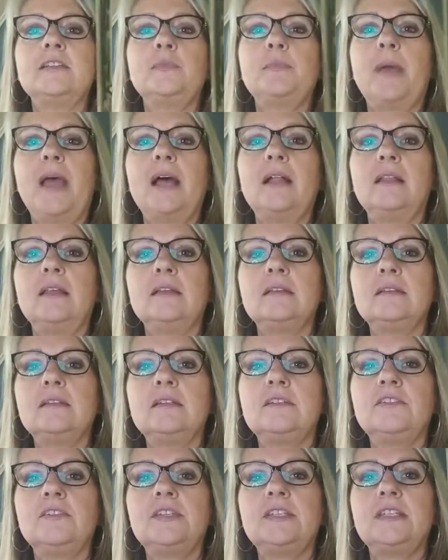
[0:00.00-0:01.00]

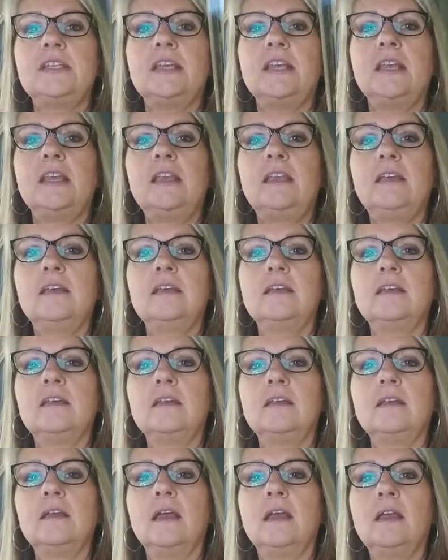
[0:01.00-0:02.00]
balanced, do you see?
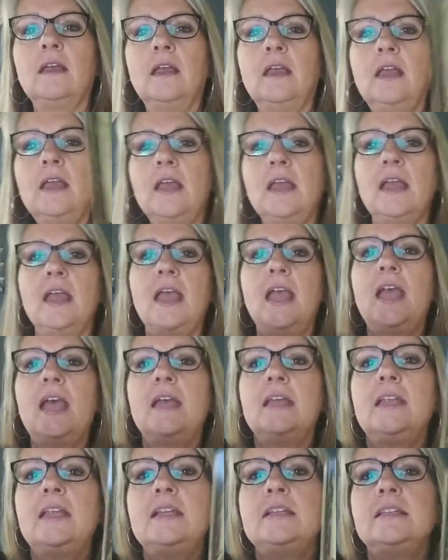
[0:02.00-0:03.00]

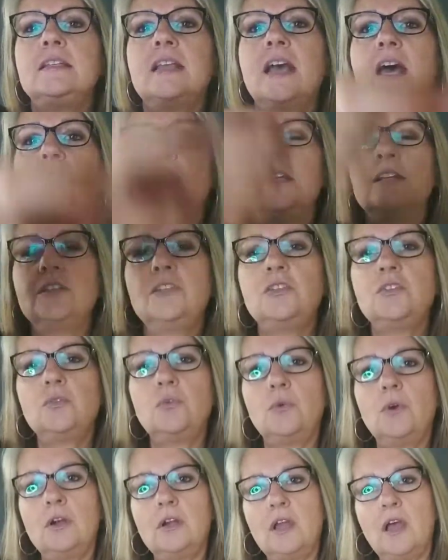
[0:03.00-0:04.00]
And he's got his
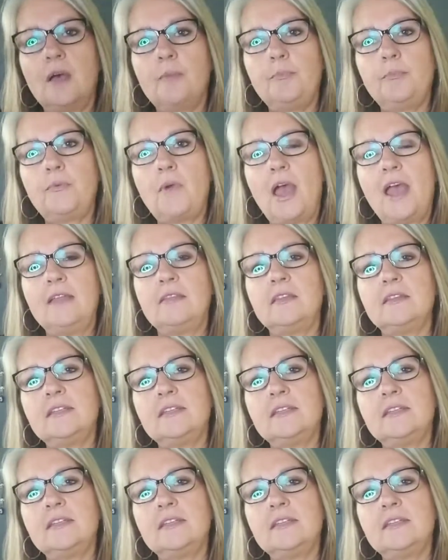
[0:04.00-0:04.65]
sword upright.